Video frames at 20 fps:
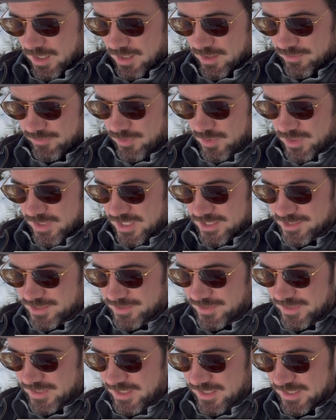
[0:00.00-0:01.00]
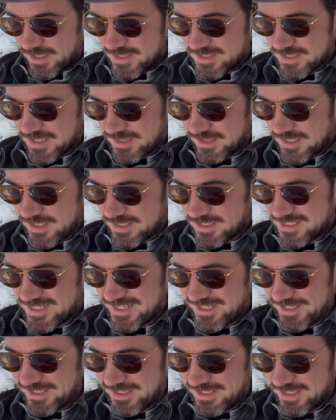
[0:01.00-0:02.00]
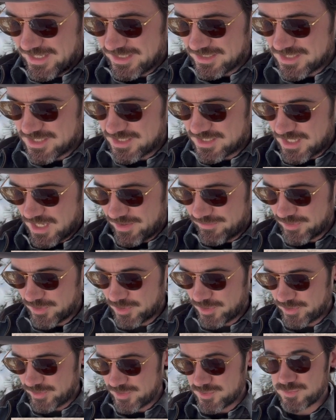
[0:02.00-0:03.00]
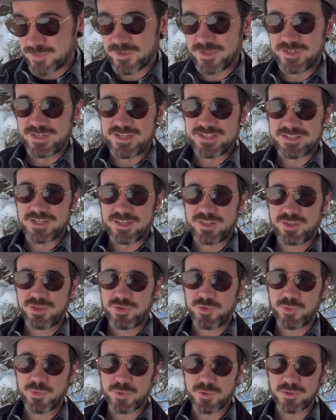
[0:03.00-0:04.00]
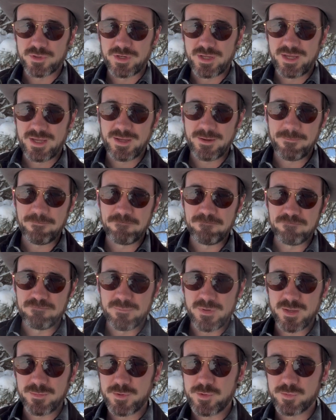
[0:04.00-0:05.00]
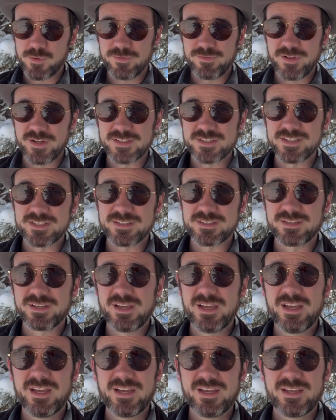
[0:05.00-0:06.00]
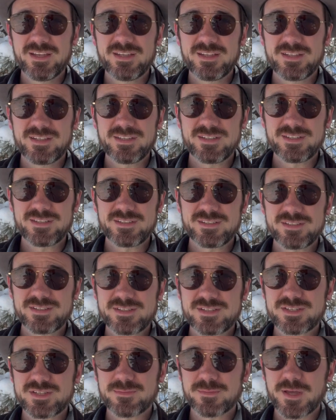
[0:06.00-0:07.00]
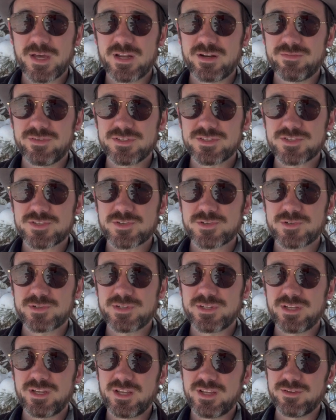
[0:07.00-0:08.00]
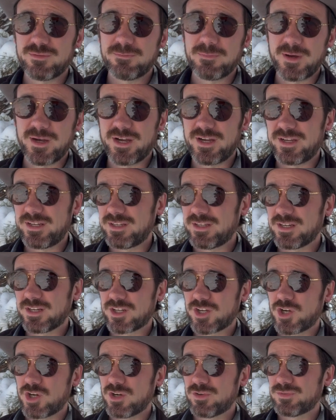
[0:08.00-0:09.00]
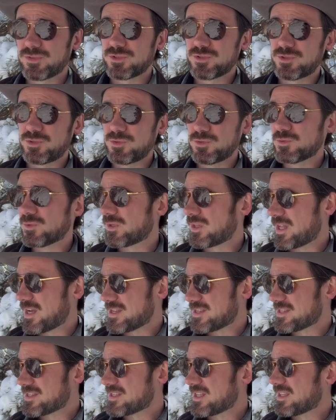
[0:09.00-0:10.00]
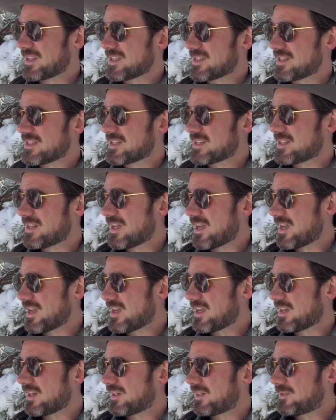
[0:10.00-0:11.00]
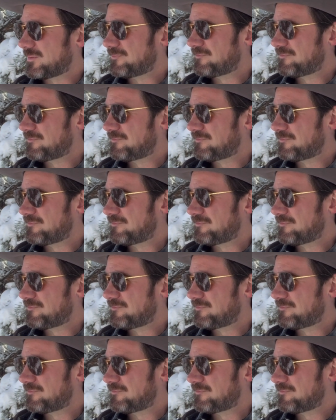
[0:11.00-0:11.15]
phonological thing is that the T in Stavanger is written as a thorn, maybe reflecting some kind of uncertainty by a carver who realizes that this isn't a uh,